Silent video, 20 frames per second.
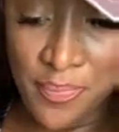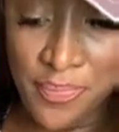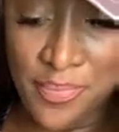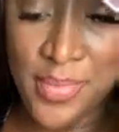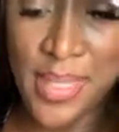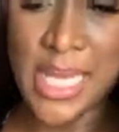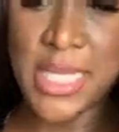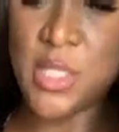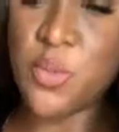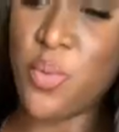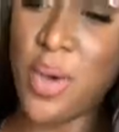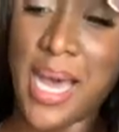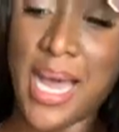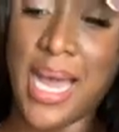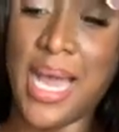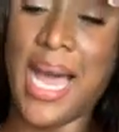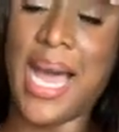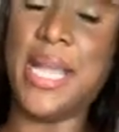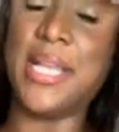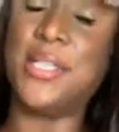That's why
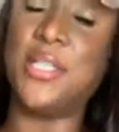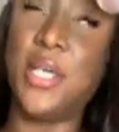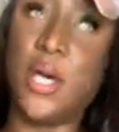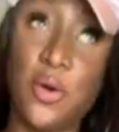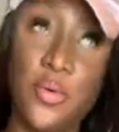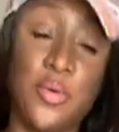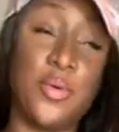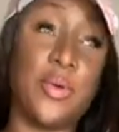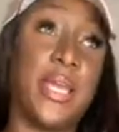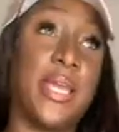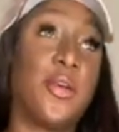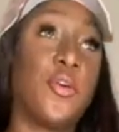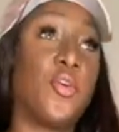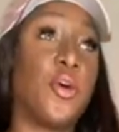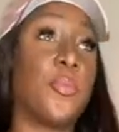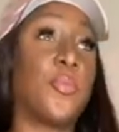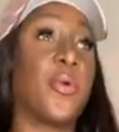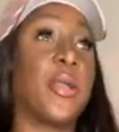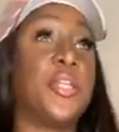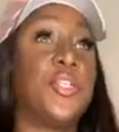I don't
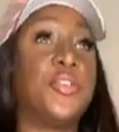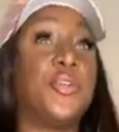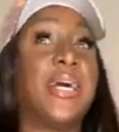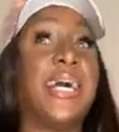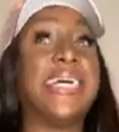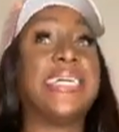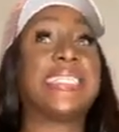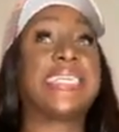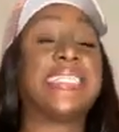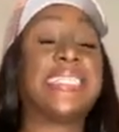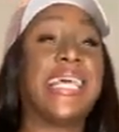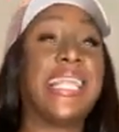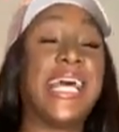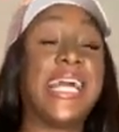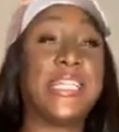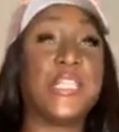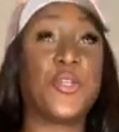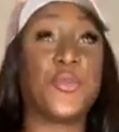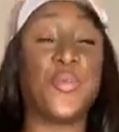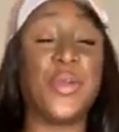incorporate you guys, because I like
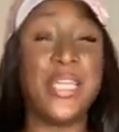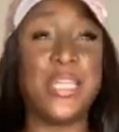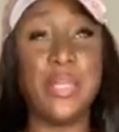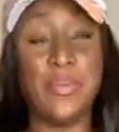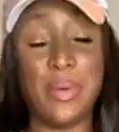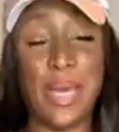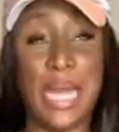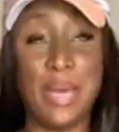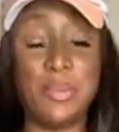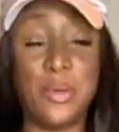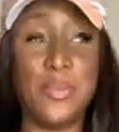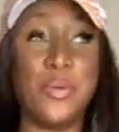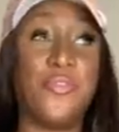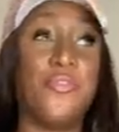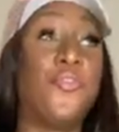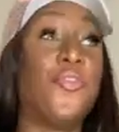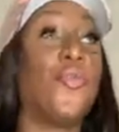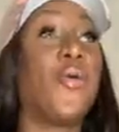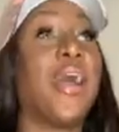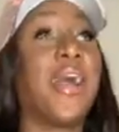to read the Bible
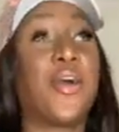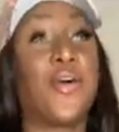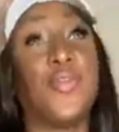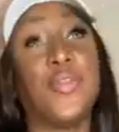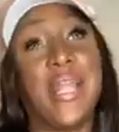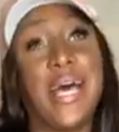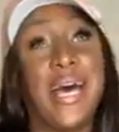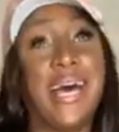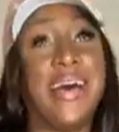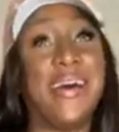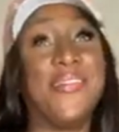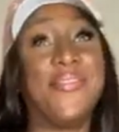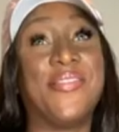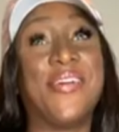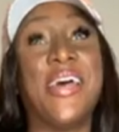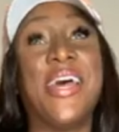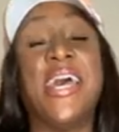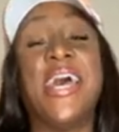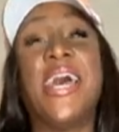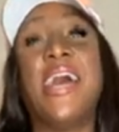before I go live,
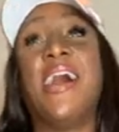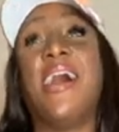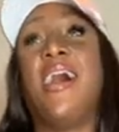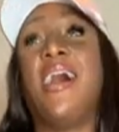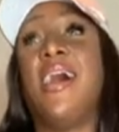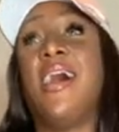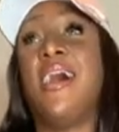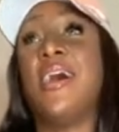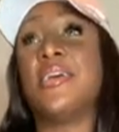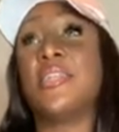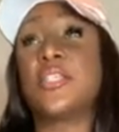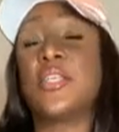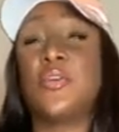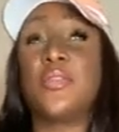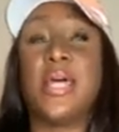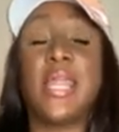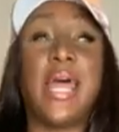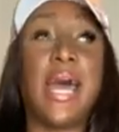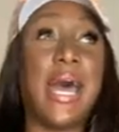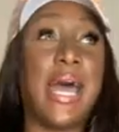so
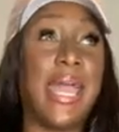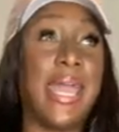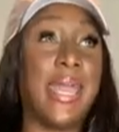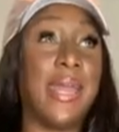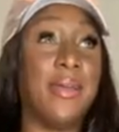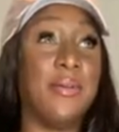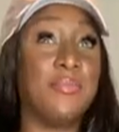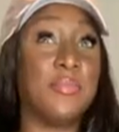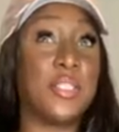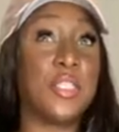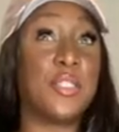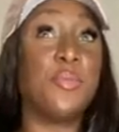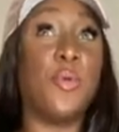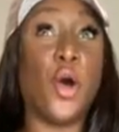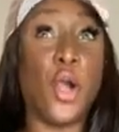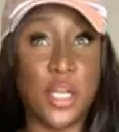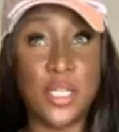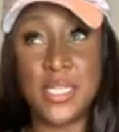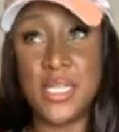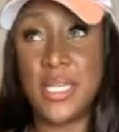that I am
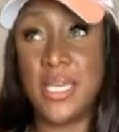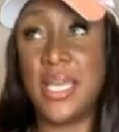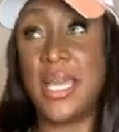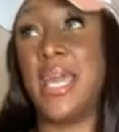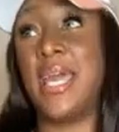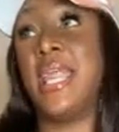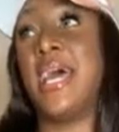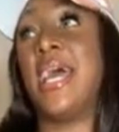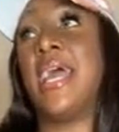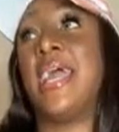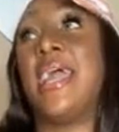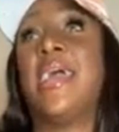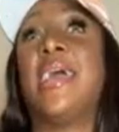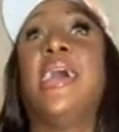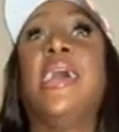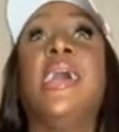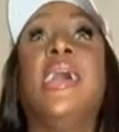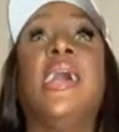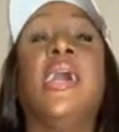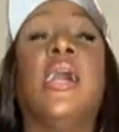smart and I
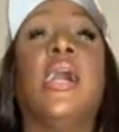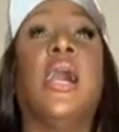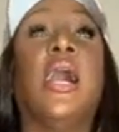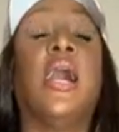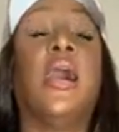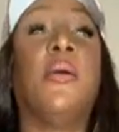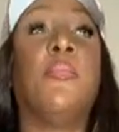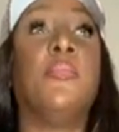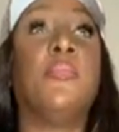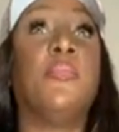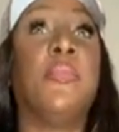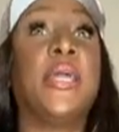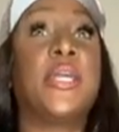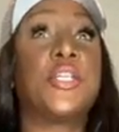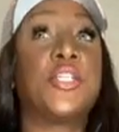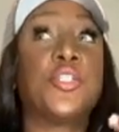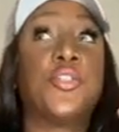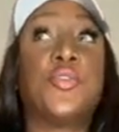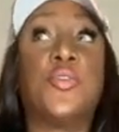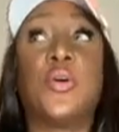make
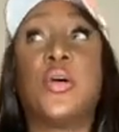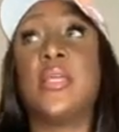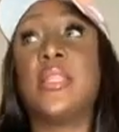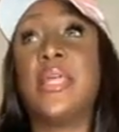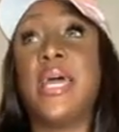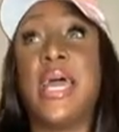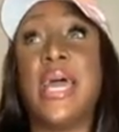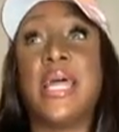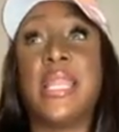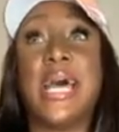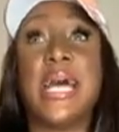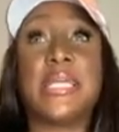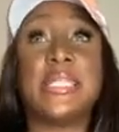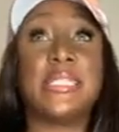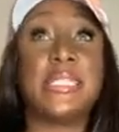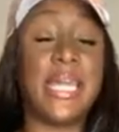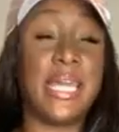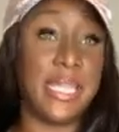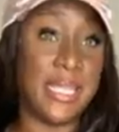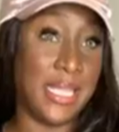sure that I
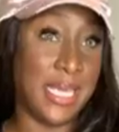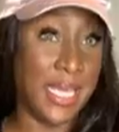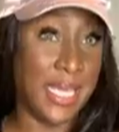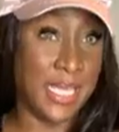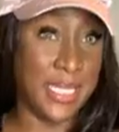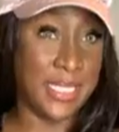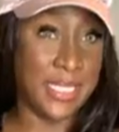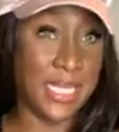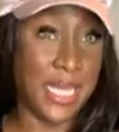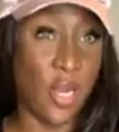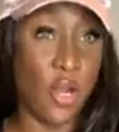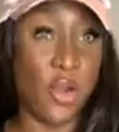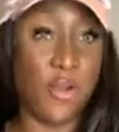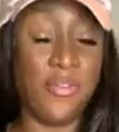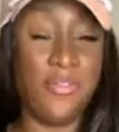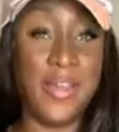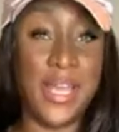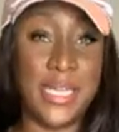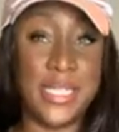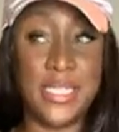say things that are
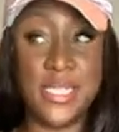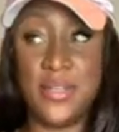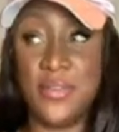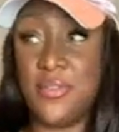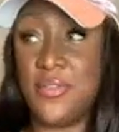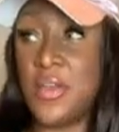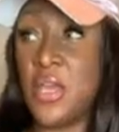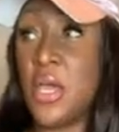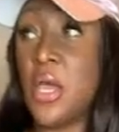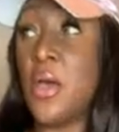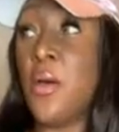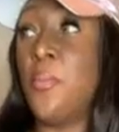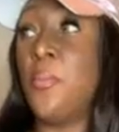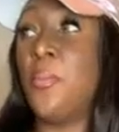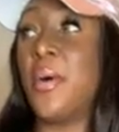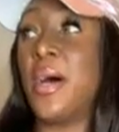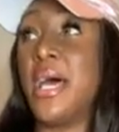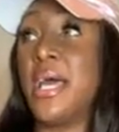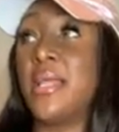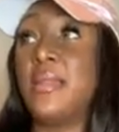effective.
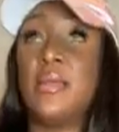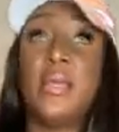But